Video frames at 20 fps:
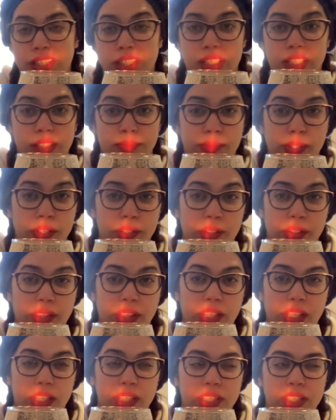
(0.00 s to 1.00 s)
similar
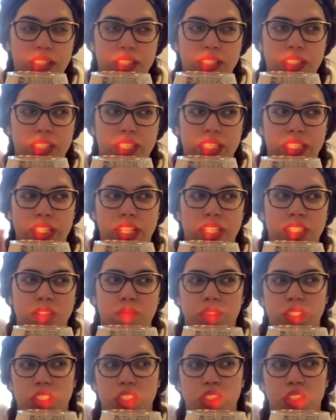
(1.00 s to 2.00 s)
things, it's not so
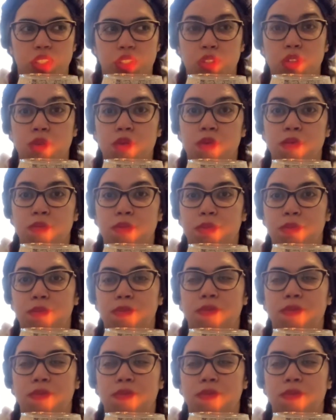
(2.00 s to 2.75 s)
much you